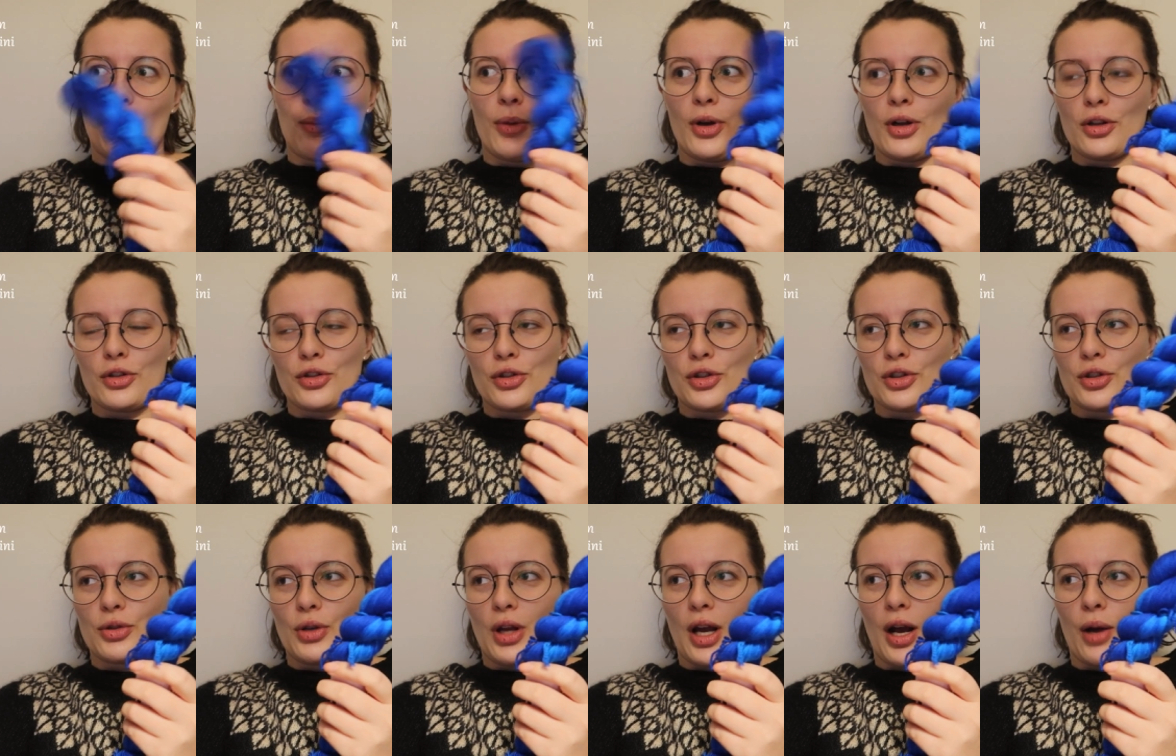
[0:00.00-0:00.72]
how
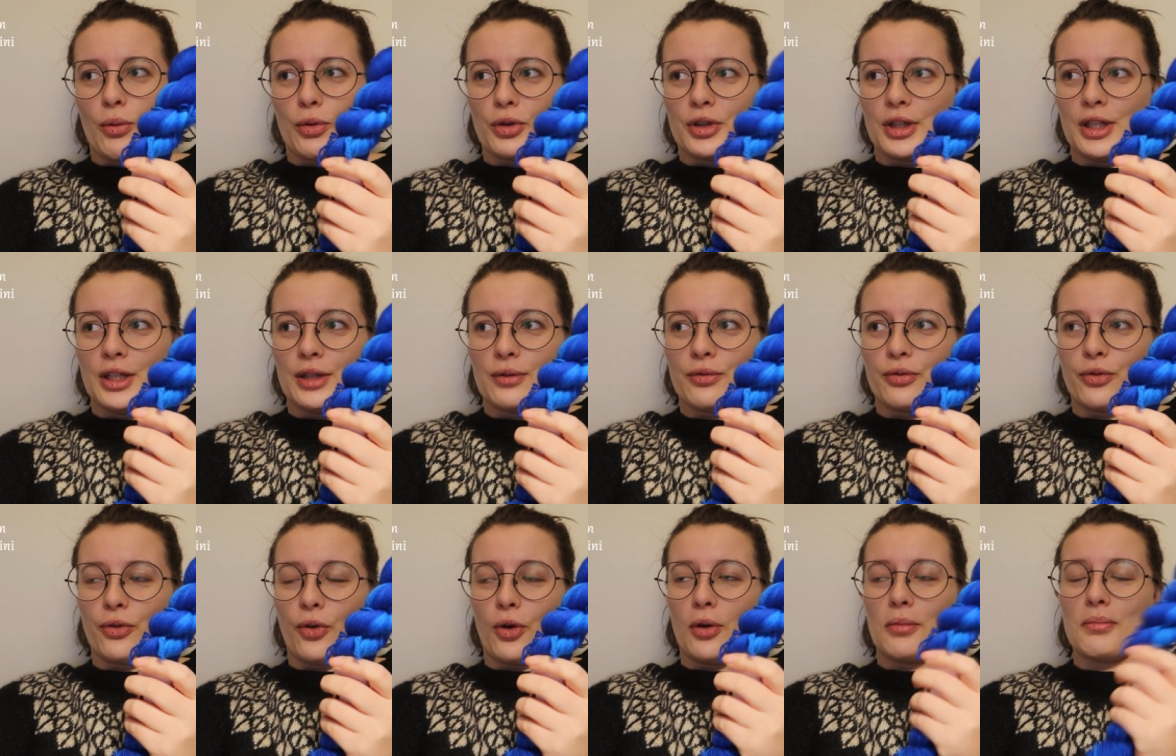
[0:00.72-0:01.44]
much I
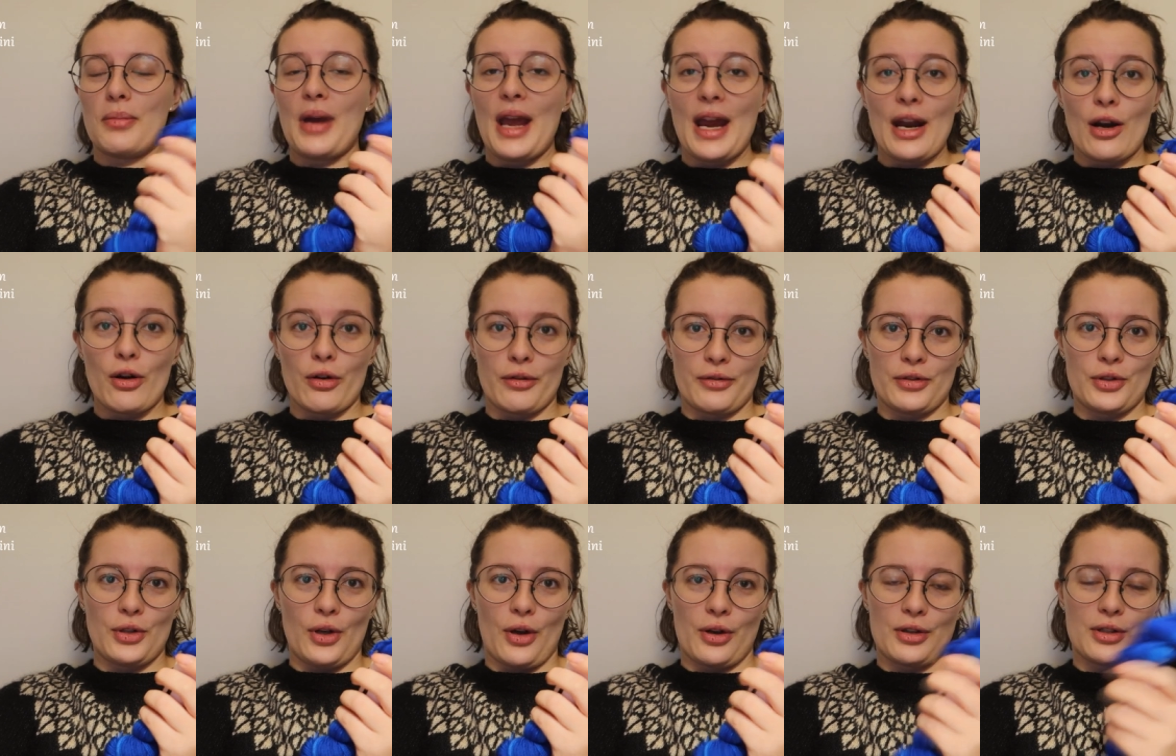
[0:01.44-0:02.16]
would need for a
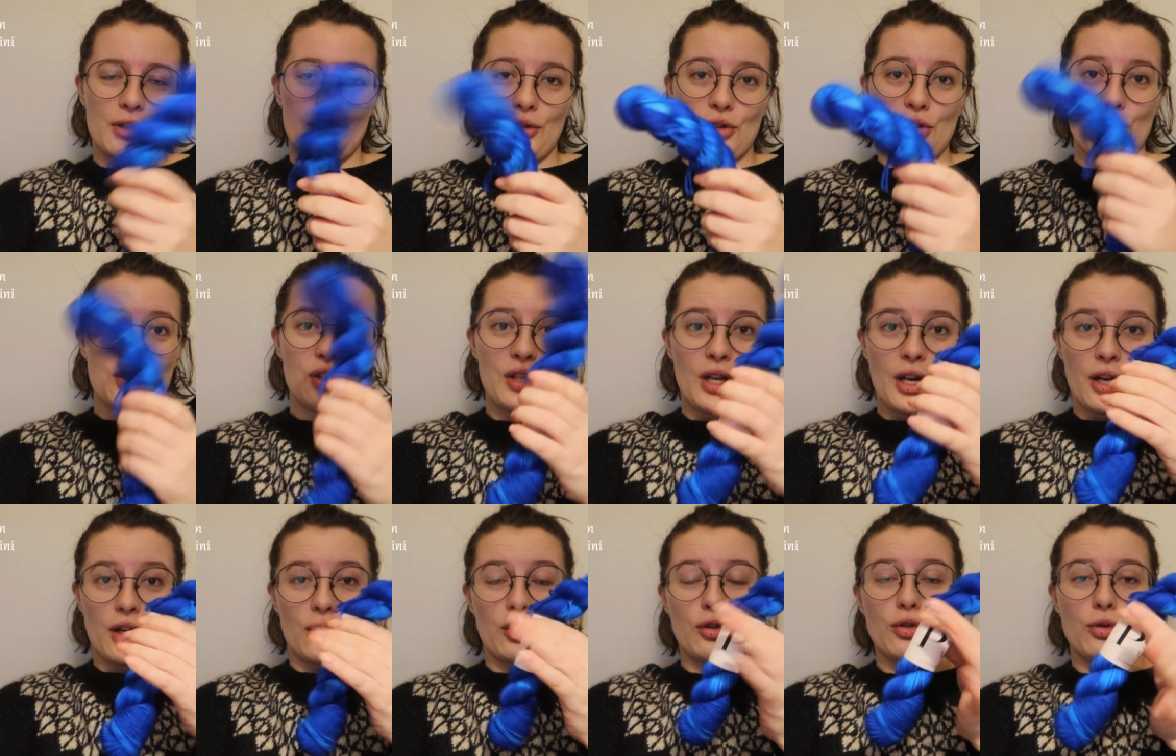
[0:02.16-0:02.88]
pair of socks, and
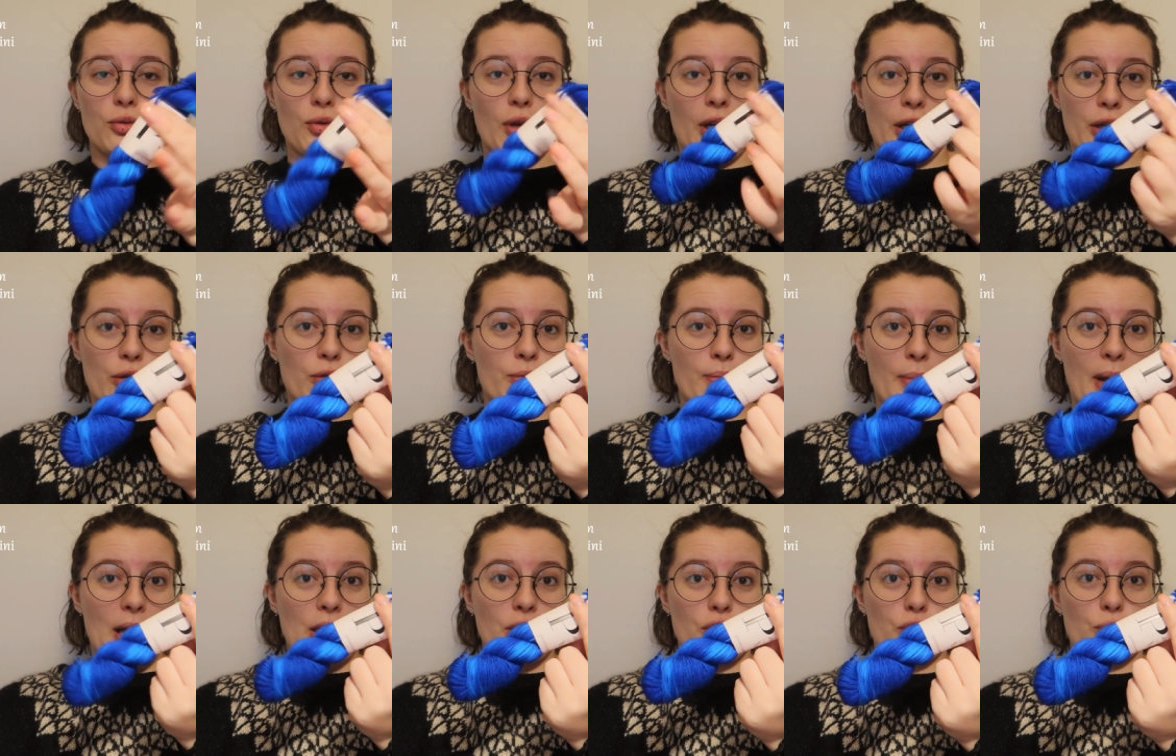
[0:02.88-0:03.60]
she said I could
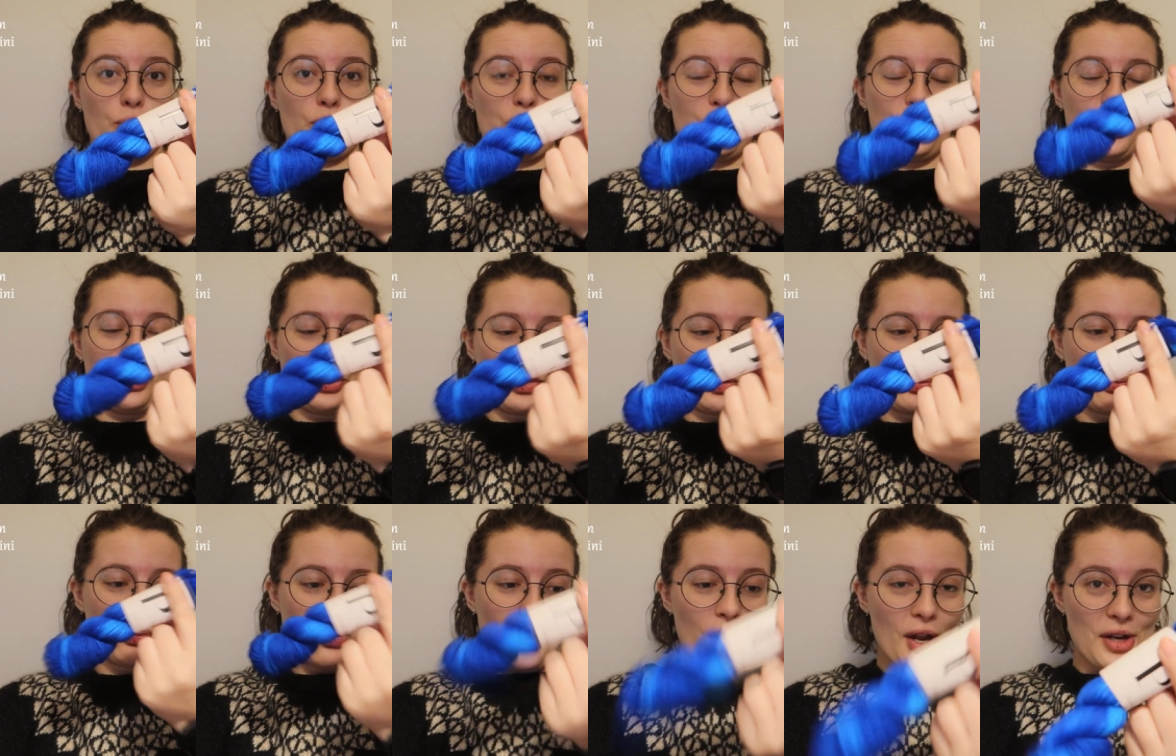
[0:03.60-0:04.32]
I could manage
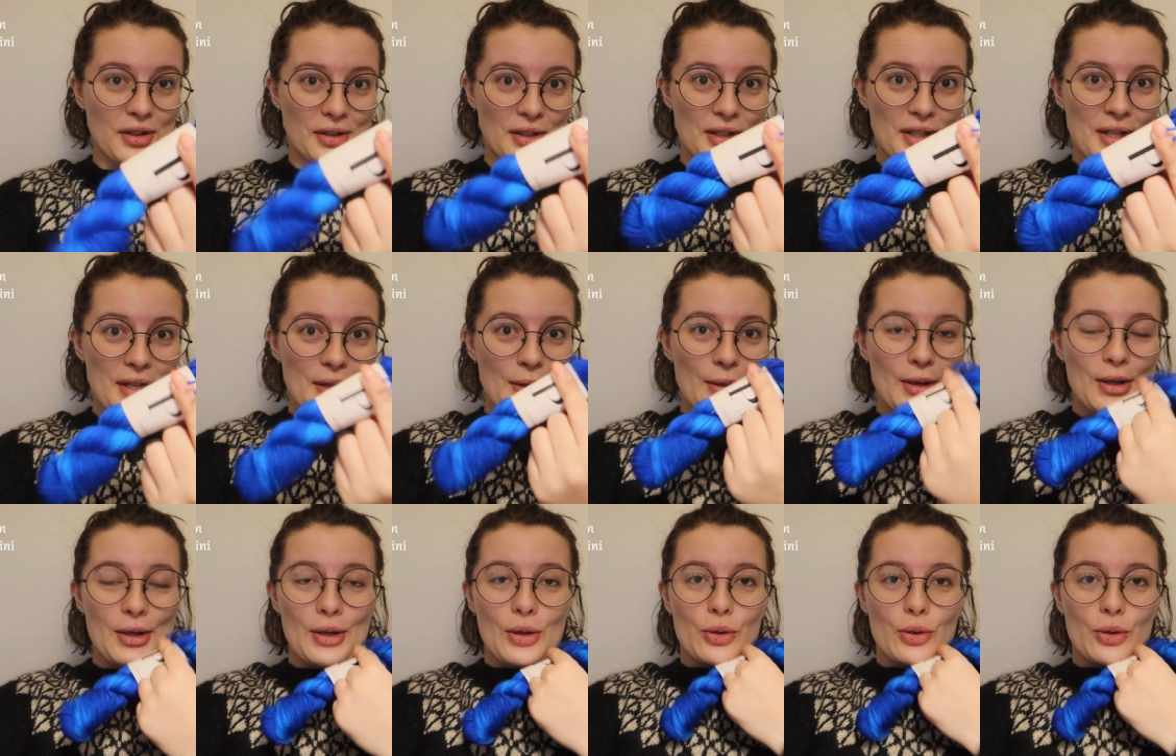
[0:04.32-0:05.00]
with just one.